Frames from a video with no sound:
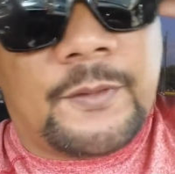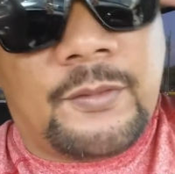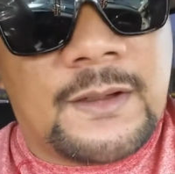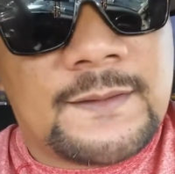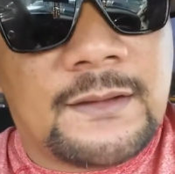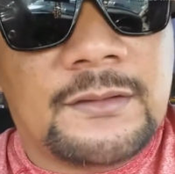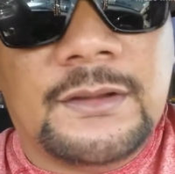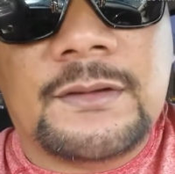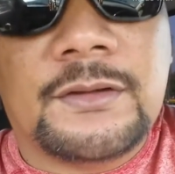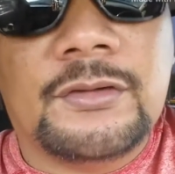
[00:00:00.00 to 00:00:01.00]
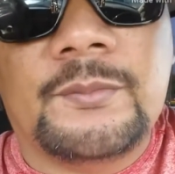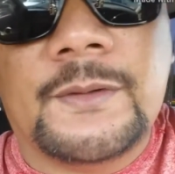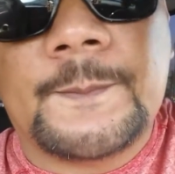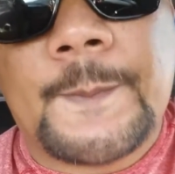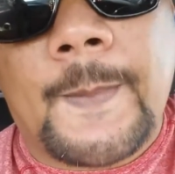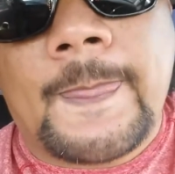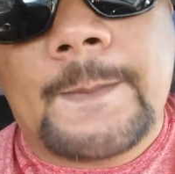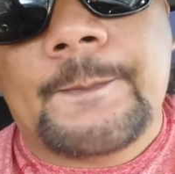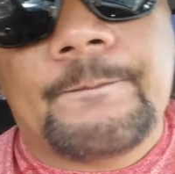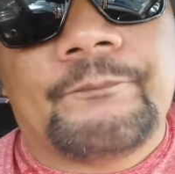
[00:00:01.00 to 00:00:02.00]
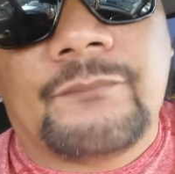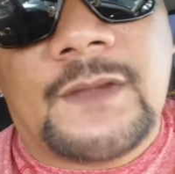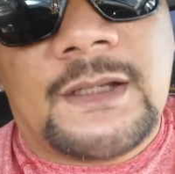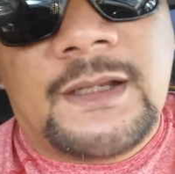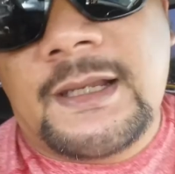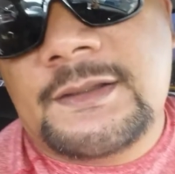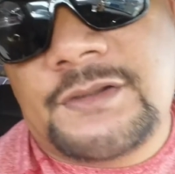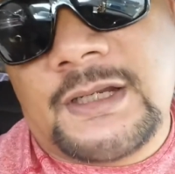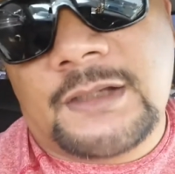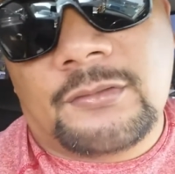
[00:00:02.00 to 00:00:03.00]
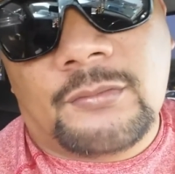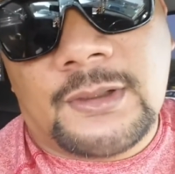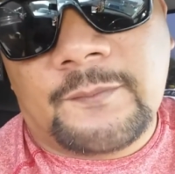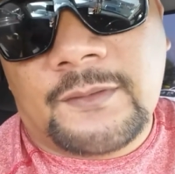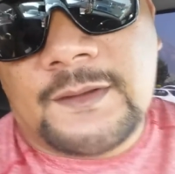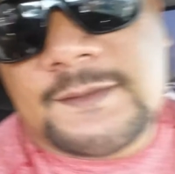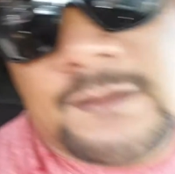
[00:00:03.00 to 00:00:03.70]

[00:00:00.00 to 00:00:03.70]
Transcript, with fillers: across it on YouTube, the kids channel or whatever. He